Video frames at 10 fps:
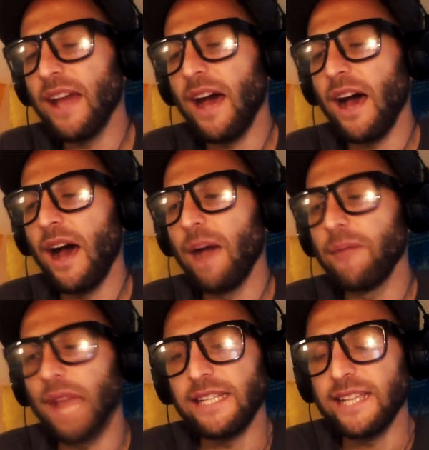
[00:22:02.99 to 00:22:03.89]

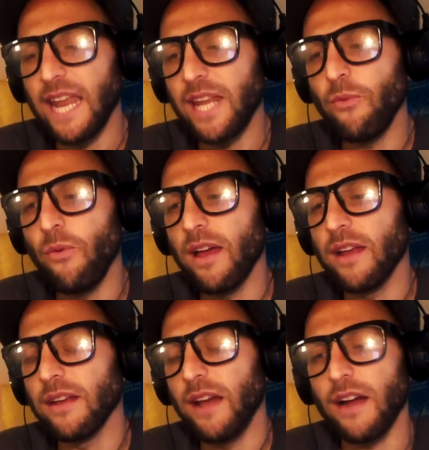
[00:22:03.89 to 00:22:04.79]

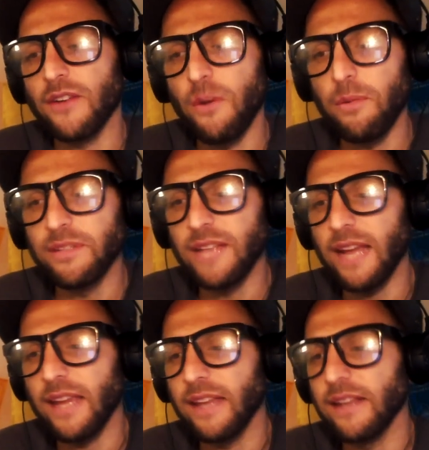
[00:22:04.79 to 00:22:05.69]
1981, October
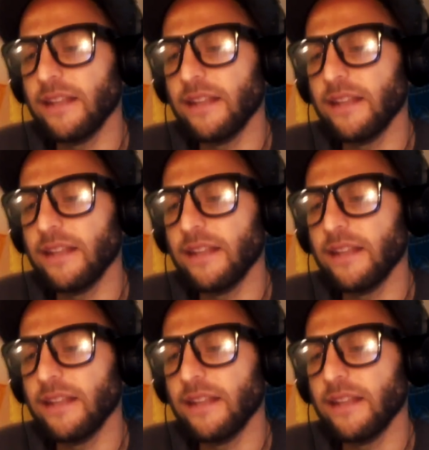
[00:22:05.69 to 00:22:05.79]
2nd,